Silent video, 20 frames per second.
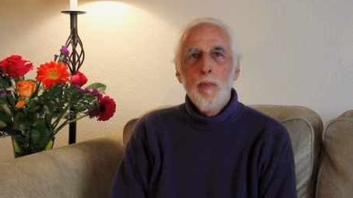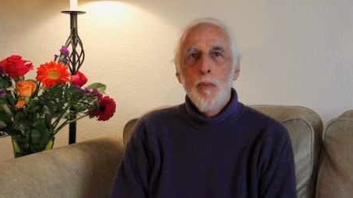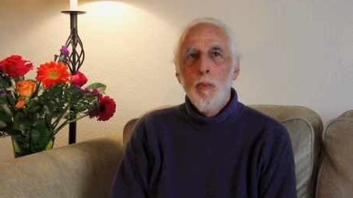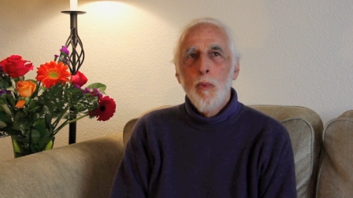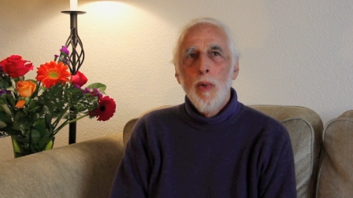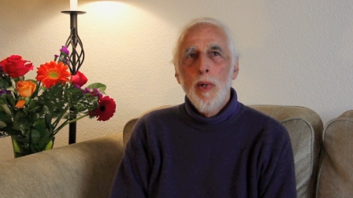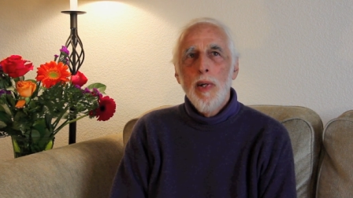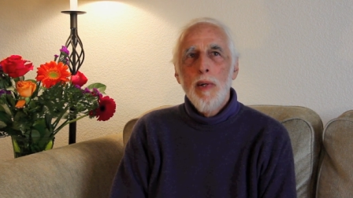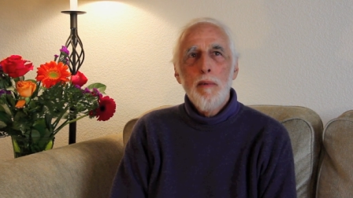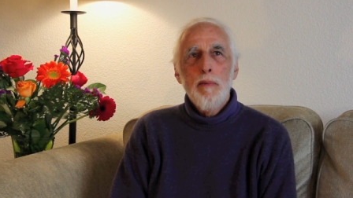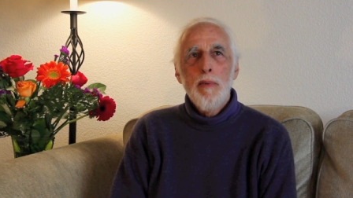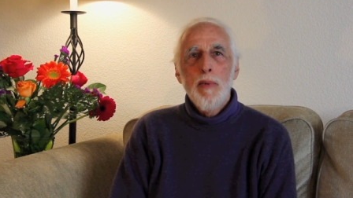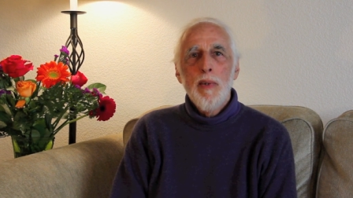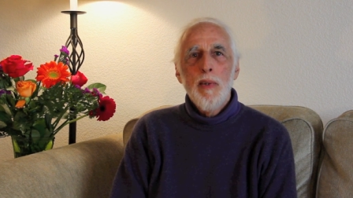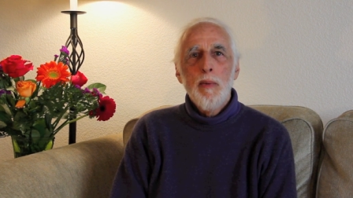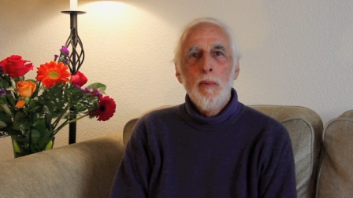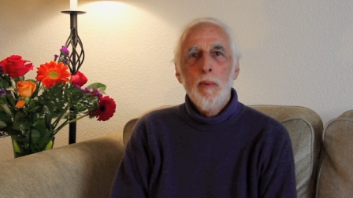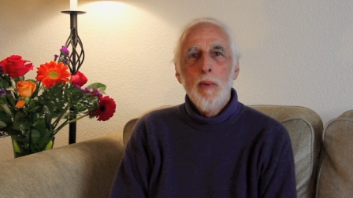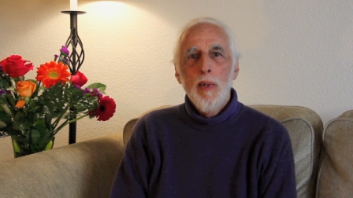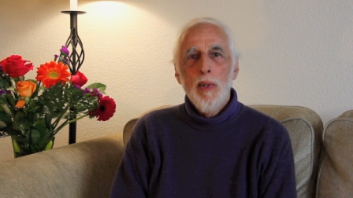whatever
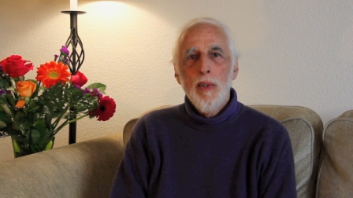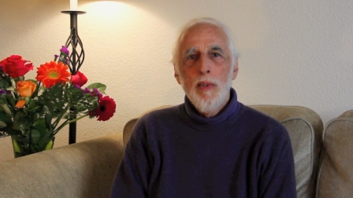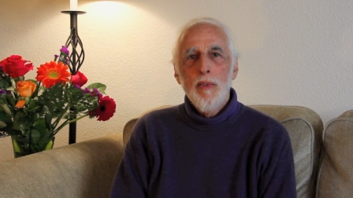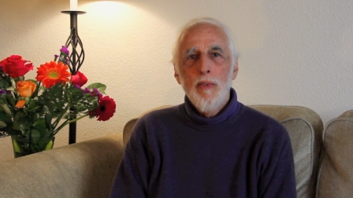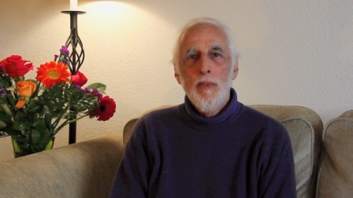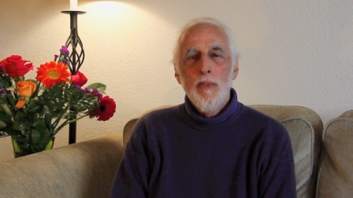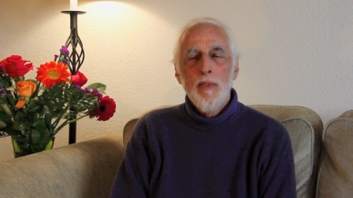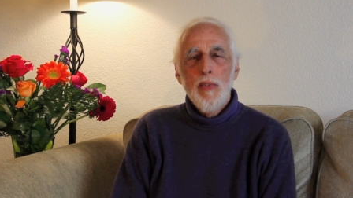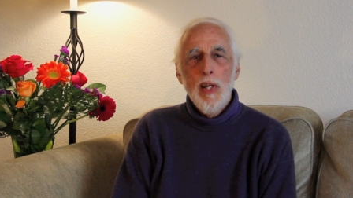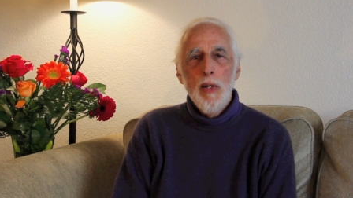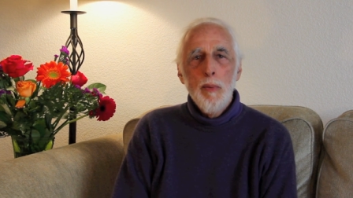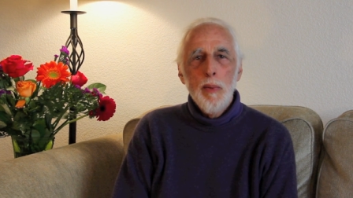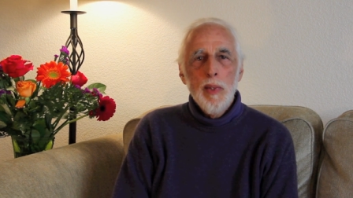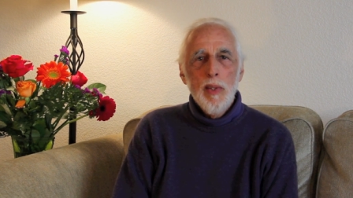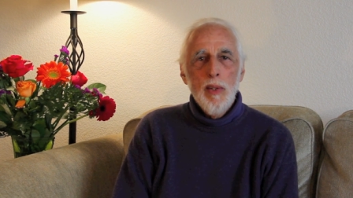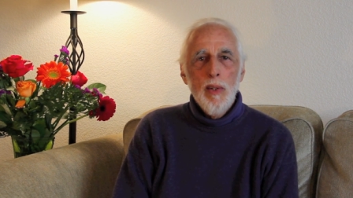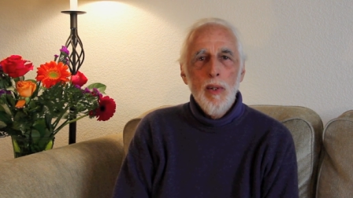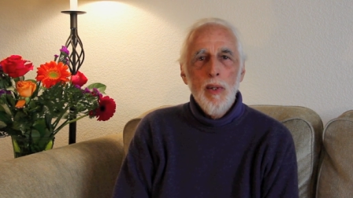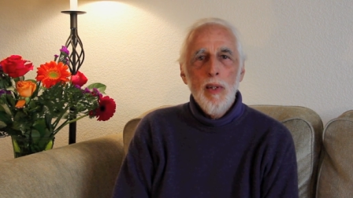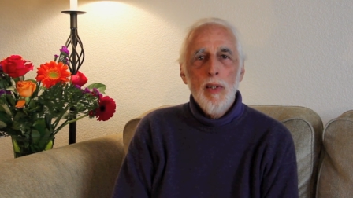it was, they would
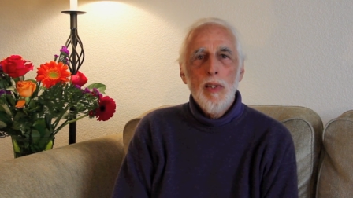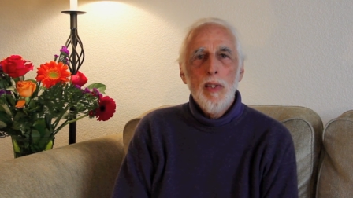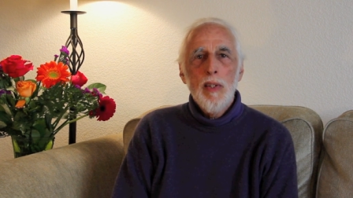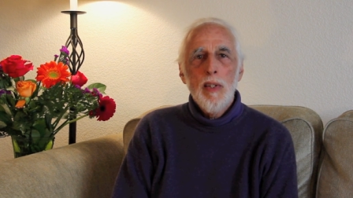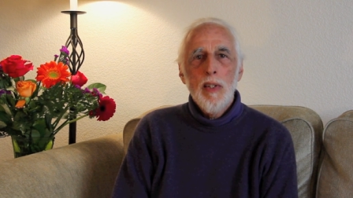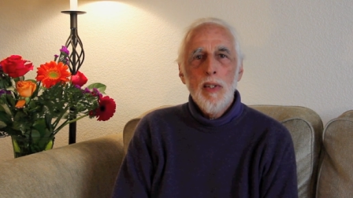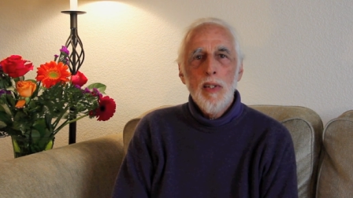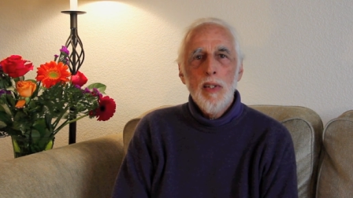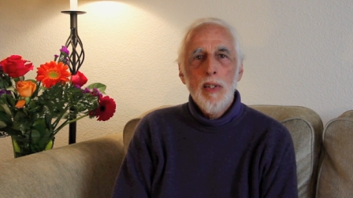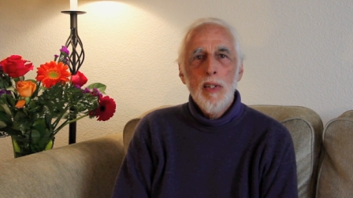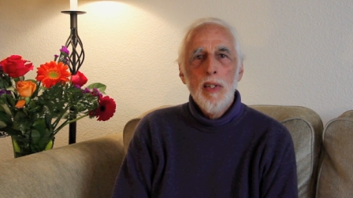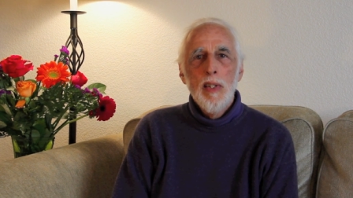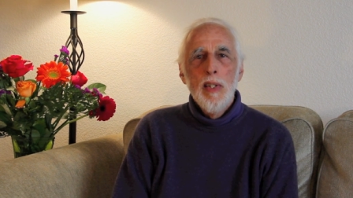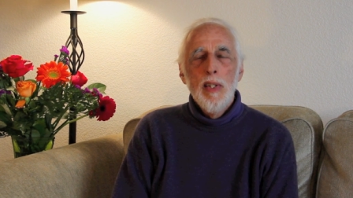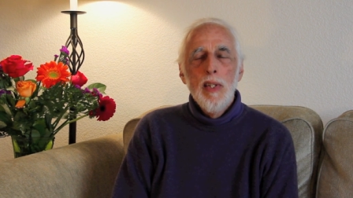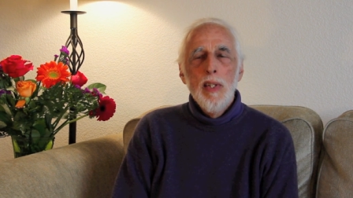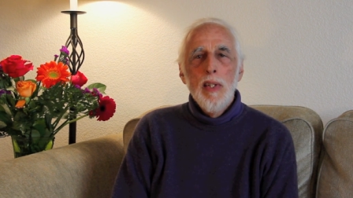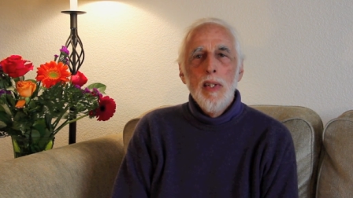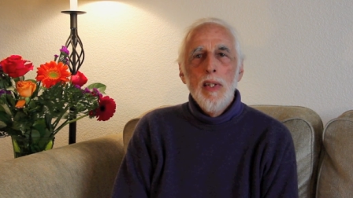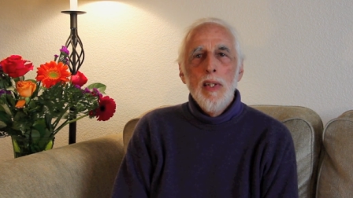call her,
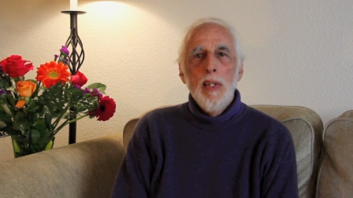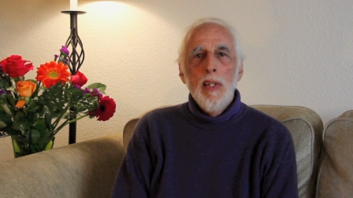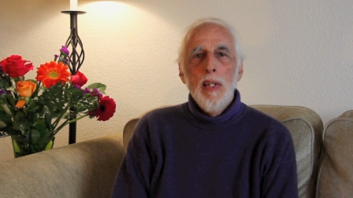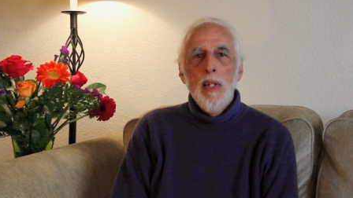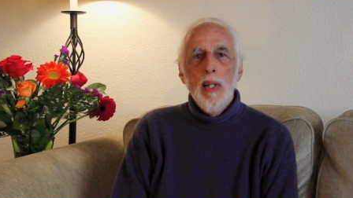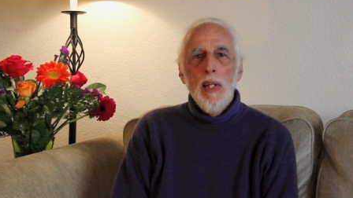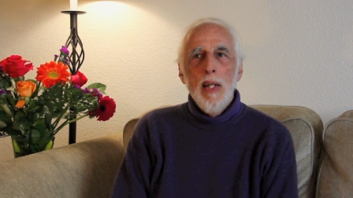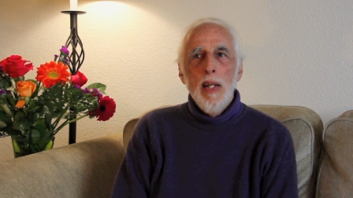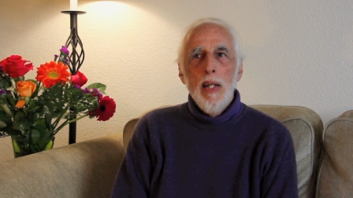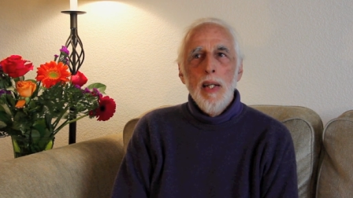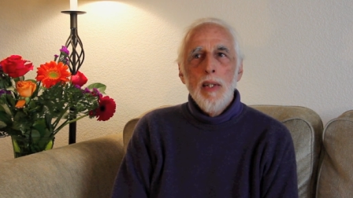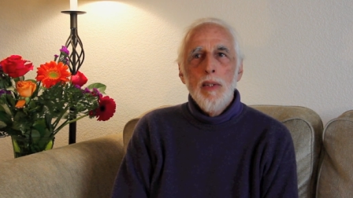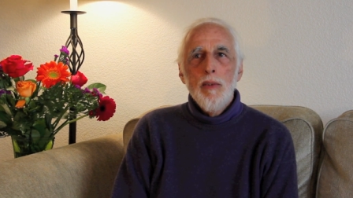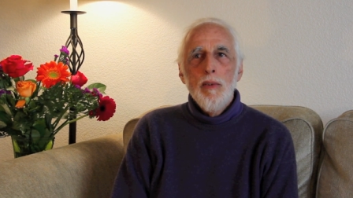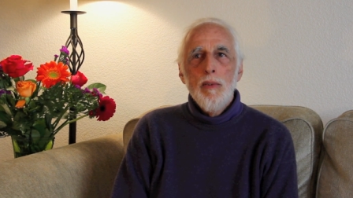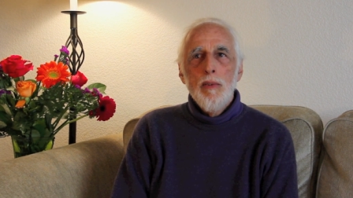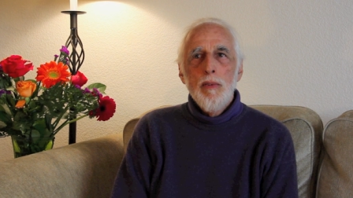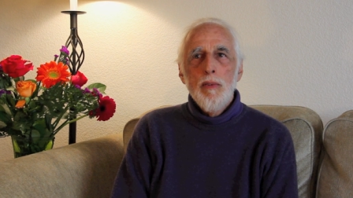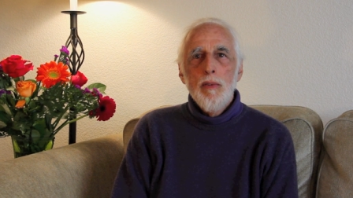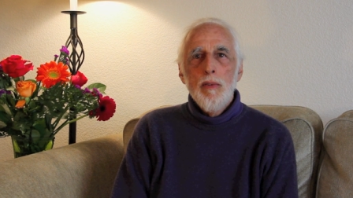
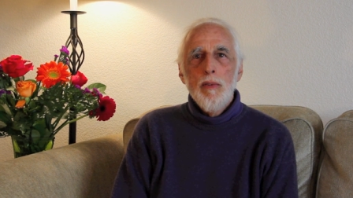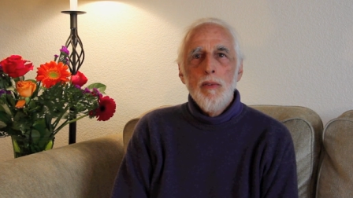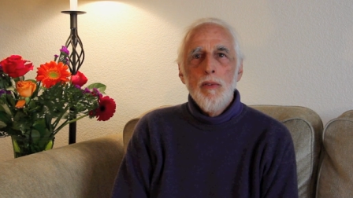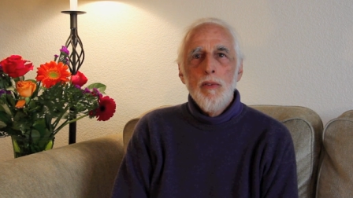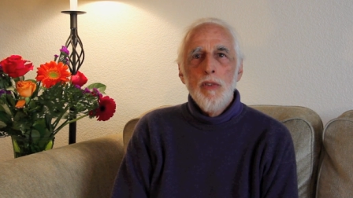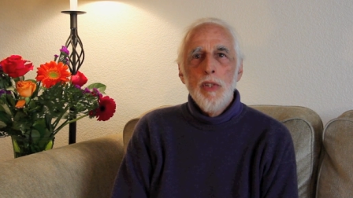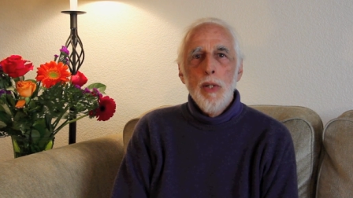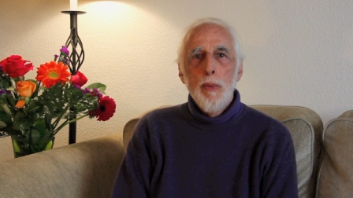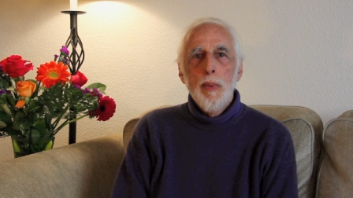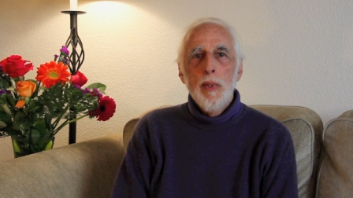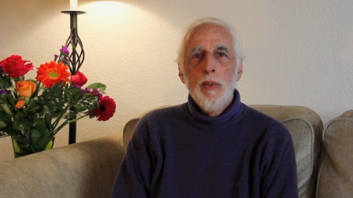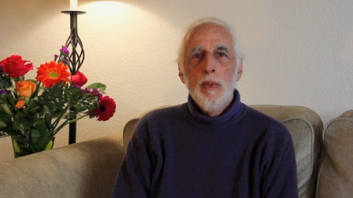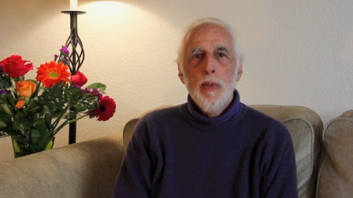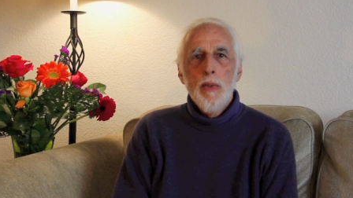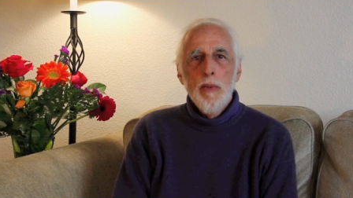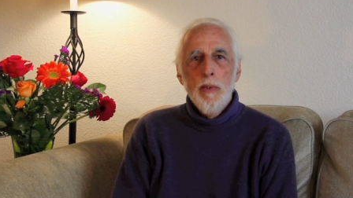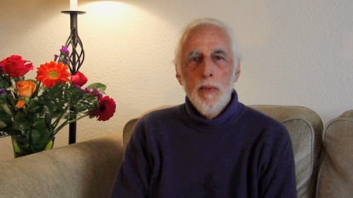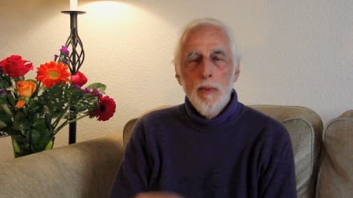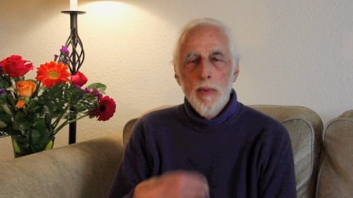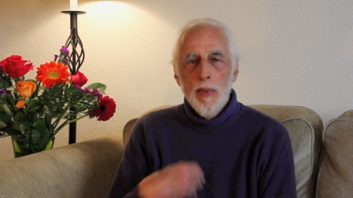and she would
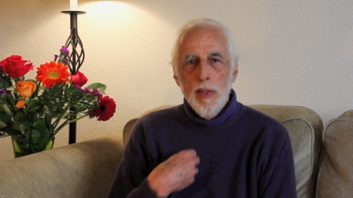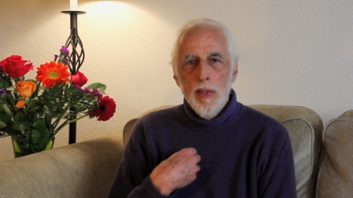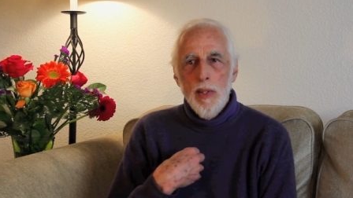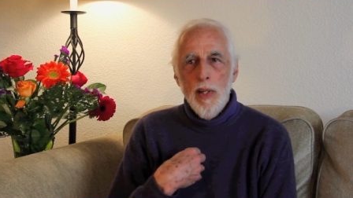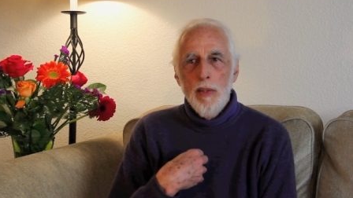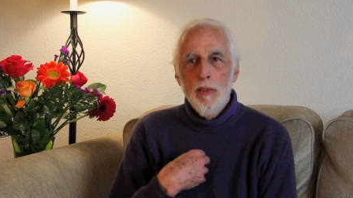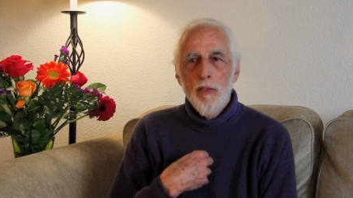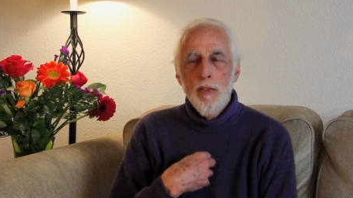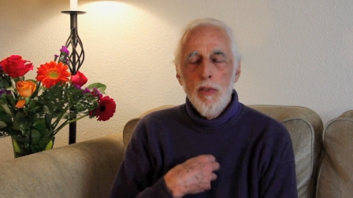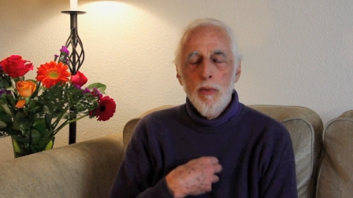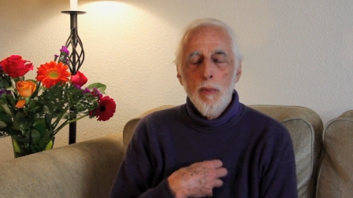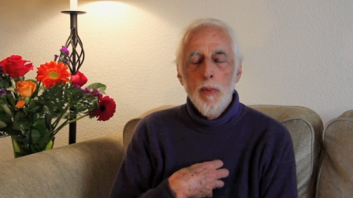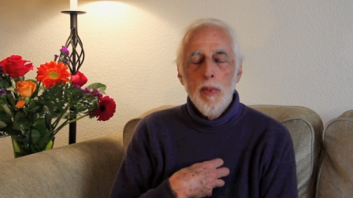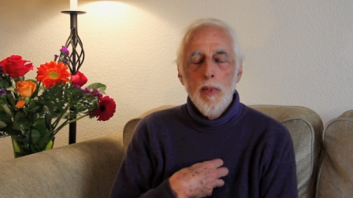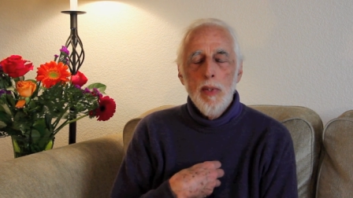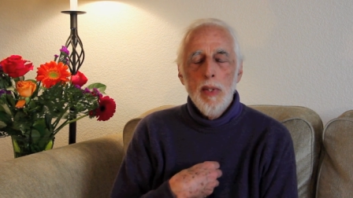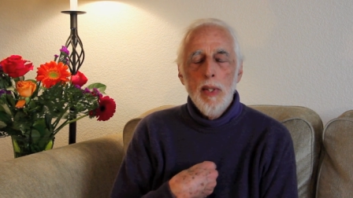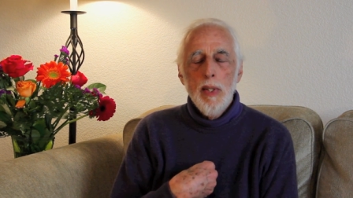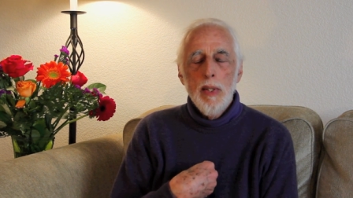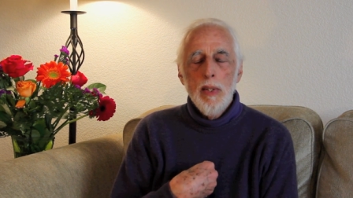turn her attention
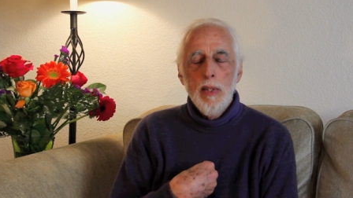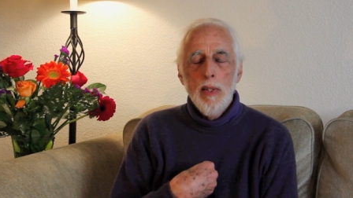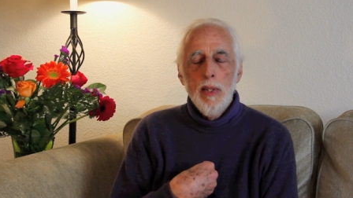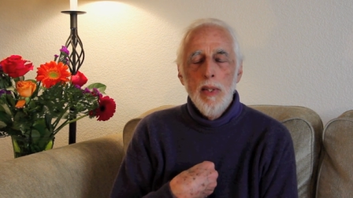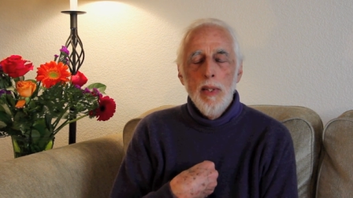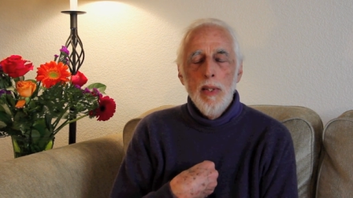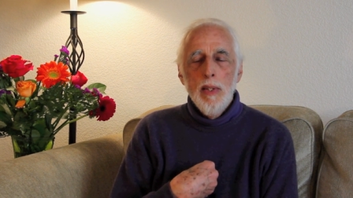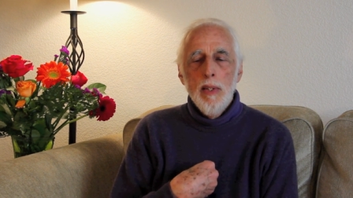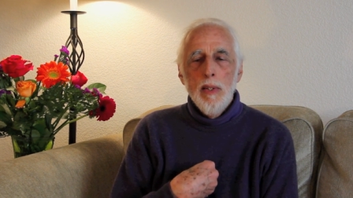within,